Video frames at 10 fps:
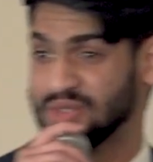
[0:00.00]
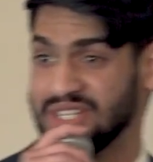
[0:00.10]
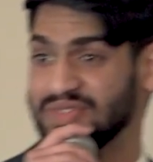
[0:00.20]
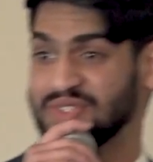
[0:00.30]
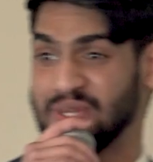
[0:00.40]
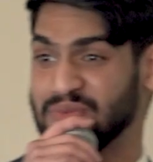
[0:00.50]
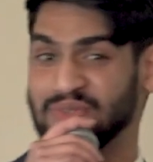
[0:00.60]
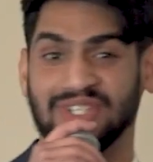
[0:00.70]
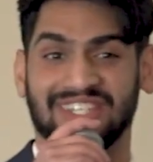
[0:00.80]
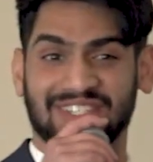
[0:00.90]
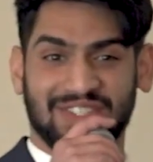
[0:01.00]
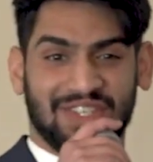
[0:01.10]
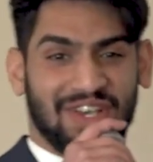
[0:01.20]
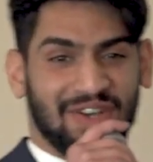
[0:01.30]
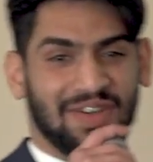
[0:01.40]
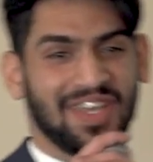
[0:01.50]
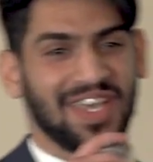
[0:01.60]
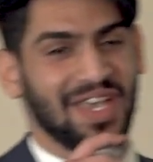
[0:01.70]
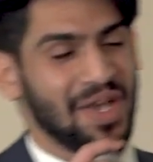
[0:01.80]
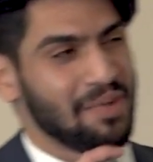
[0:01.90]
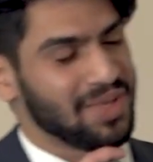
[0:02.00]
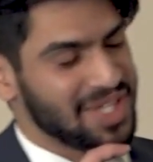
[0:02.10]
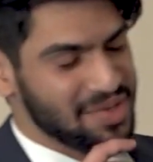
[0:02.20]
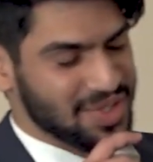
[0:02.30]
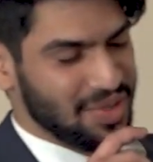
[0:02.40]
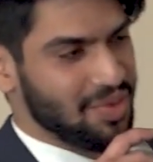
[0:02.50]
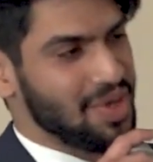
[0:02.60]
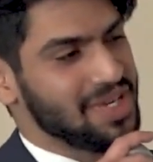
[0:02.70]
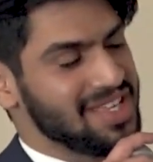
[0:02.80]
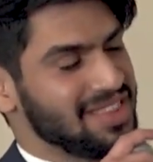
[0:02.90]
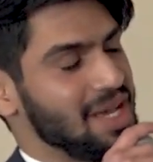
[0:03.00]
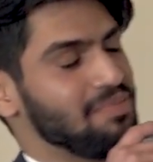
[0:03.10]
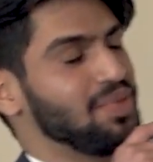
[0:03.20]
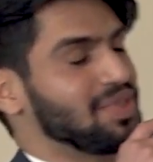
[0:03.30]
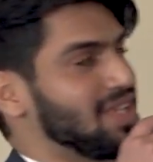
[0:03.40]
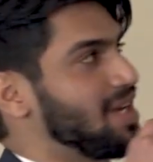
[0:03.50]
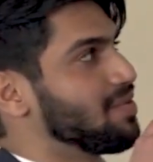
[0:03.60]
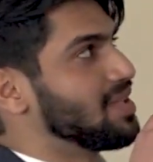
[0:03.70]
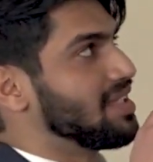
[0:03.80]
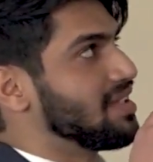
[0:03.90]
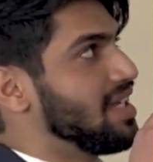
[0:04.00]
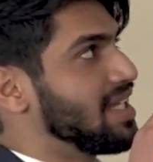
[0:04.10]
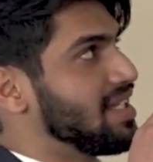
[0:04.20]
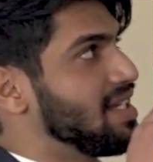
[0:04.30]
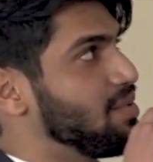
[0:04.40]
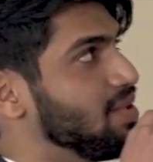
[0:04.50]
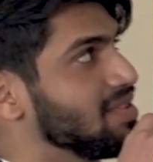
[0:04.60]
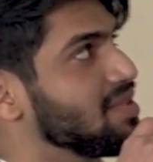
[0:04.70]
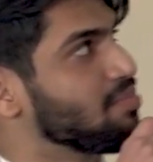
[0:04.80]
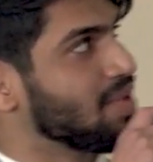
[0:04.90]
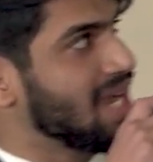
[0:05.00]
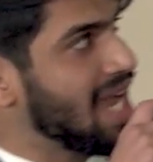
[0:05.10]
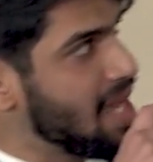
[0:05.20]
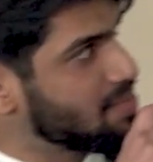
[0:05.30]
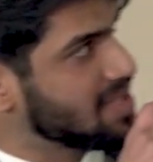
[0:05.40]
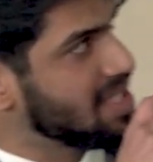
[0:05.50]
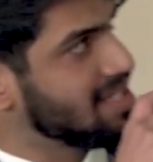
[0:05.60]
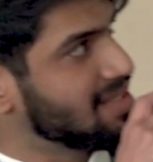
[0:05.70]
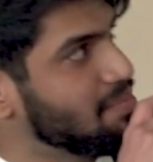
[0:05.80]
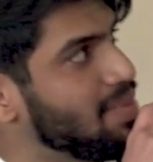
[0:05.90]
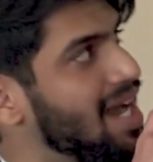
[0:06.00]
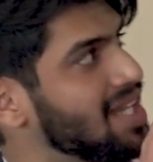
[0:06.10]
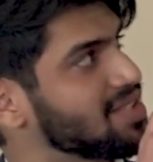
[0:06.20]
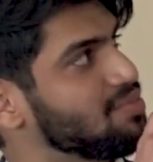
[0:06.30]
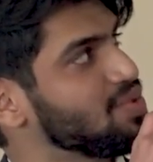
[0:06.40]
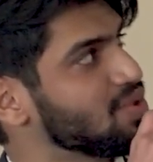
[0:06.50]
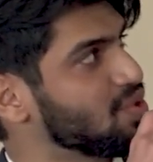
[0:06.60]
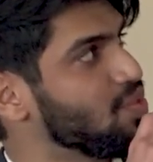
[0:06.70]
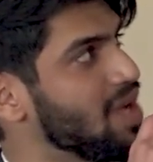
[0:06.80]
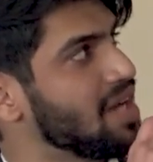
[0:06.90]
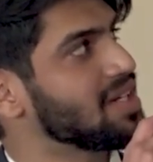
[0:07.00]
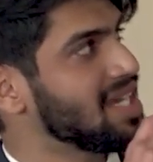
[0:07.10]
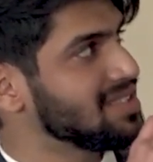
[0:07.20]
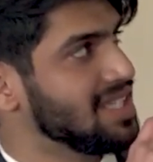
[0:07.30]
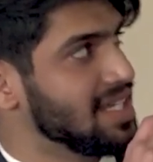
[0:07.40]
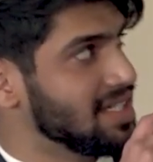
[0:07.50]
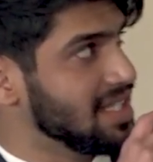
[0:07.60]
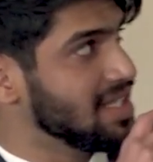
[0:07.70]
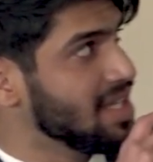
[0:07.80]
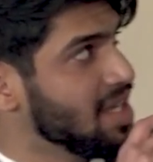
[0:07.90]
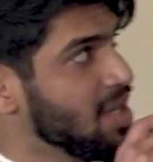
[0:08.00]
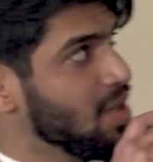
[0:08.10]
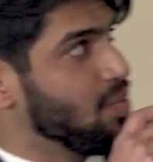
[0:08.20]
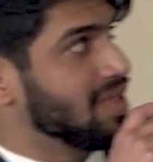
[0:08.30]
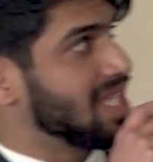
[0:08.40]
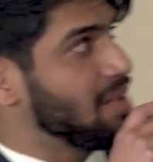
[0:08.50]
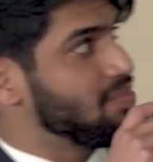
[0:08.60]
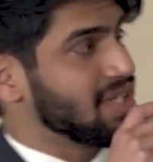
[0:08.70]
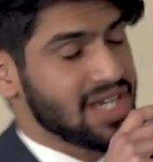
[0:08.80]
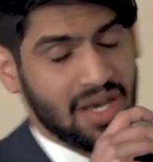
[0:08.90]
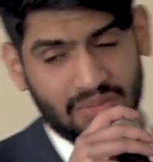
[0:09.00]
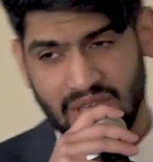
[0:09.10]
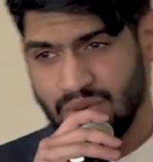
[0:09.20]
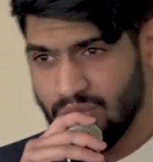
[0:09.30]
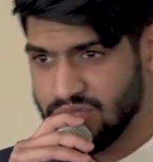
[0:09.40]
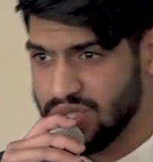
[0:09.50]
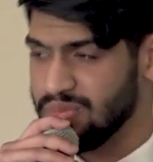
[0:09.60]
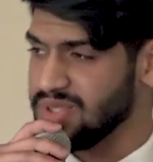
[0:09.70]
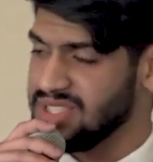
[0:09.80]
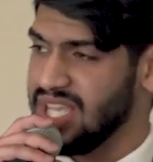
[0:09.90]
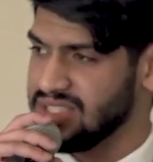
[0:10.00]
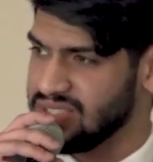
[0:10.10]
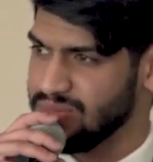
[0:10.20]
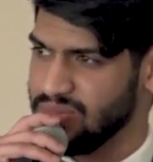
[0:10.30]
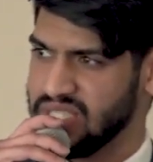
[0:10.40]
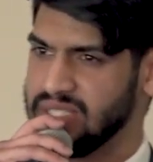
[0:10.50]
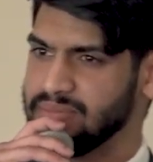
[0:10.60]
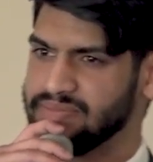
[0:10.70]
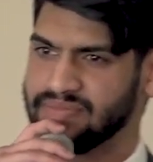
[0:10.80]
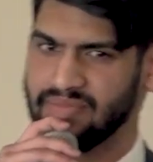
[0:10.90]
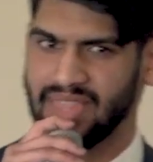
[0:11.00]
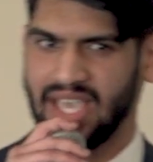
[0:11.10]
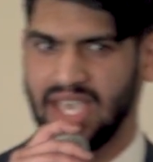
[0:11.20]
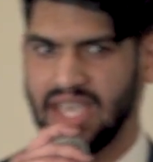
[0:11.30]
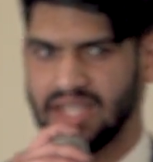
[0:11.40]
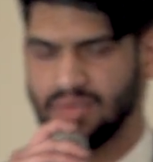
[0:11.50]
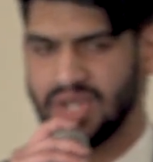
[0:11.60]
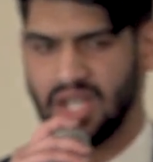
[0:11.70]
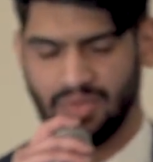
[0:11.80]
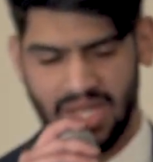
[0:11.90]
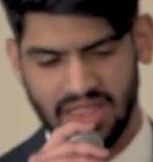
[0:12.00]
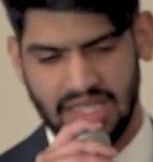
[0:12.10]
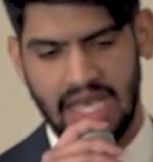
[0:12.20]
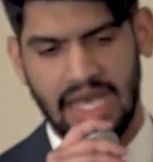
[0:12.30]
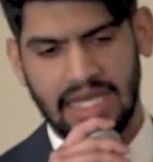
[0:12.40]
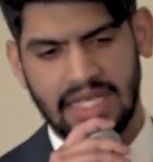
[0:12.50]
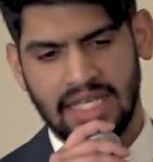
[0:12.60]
to read it for summer reading. But there was a quote in that book that I really liked, and it was, perhaps it is impossible to wear an identity without becoming what you pretend to be. And when I read that,